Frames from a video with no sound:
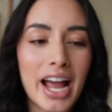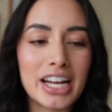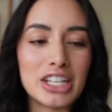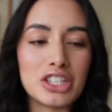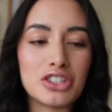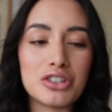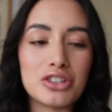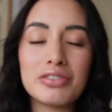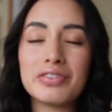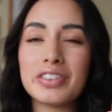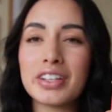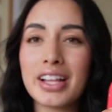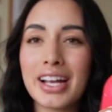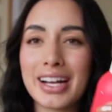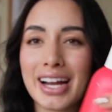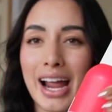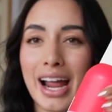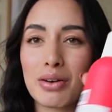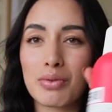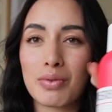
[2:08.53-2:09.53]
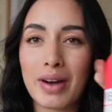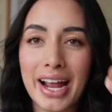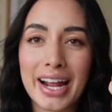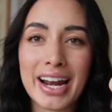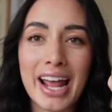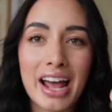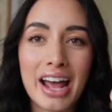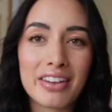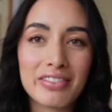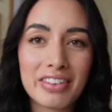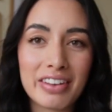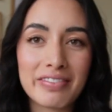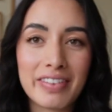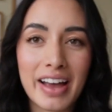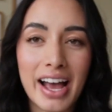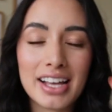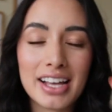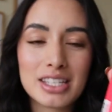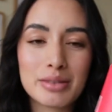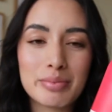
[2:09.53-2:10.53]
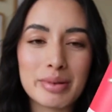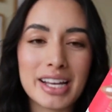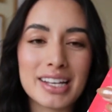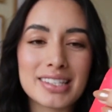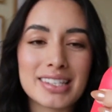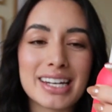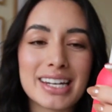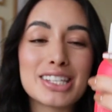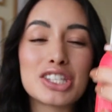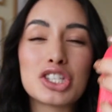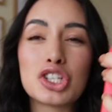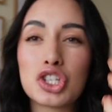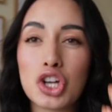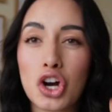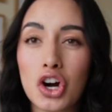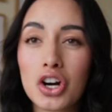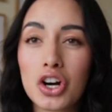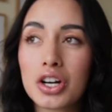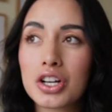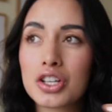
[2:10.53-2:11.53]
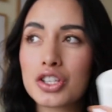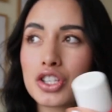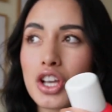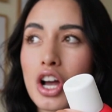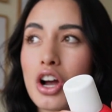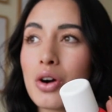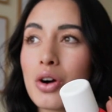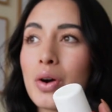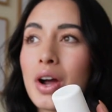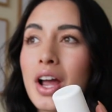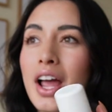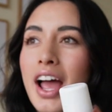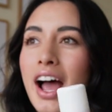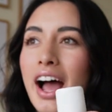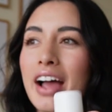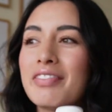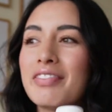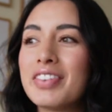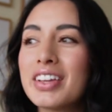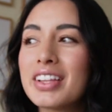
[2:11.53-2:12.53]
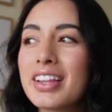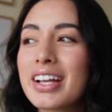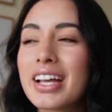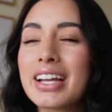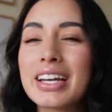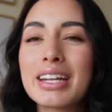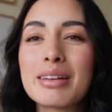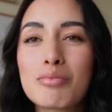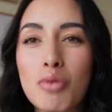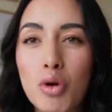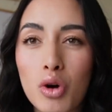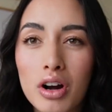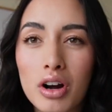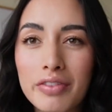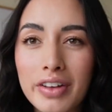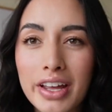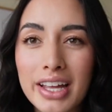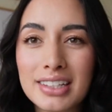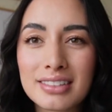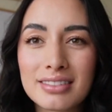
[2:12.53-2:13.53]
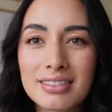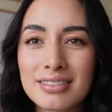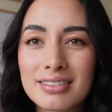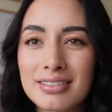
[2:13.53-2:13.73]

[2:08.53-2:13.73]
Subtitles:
I do feel like I ran out of it fast because it is dark, so I feel like I need more of it.